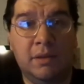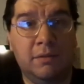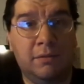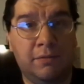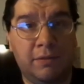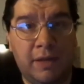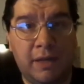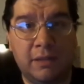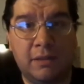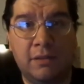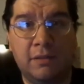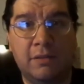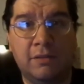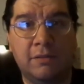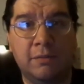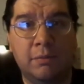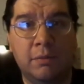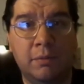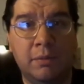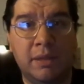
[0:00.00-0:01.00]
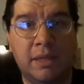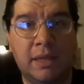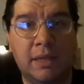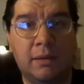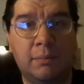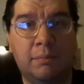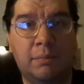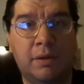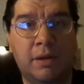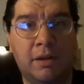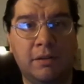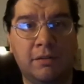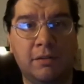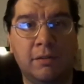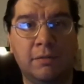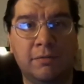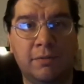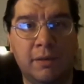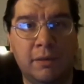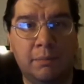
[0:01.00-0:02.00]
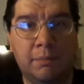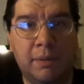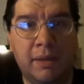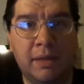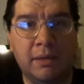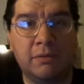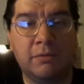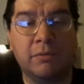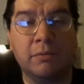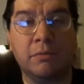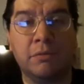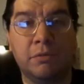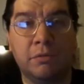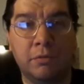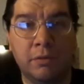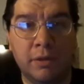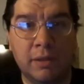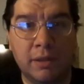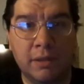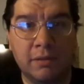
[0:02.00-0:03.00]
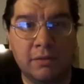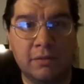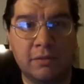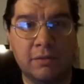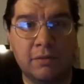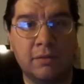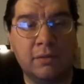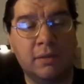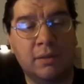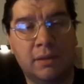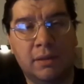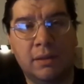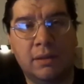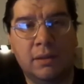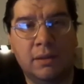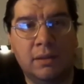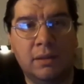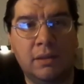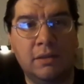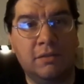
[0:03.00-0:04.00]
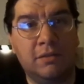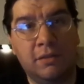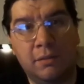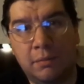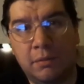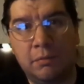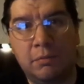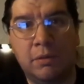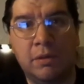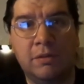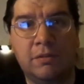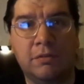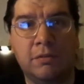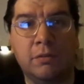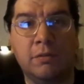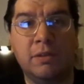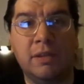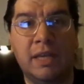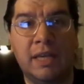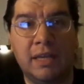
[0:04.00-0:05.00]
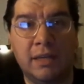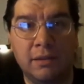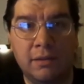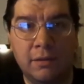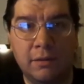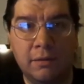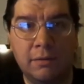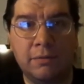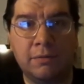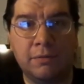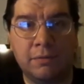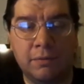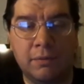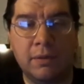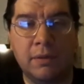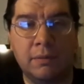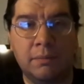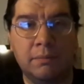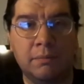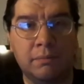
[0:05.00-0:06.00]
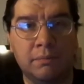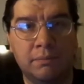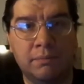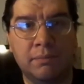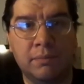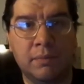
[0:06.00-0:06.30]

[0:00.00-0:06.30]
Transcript: But the fact that this movie got a positive feedback from critics, you know, some of which are negative um,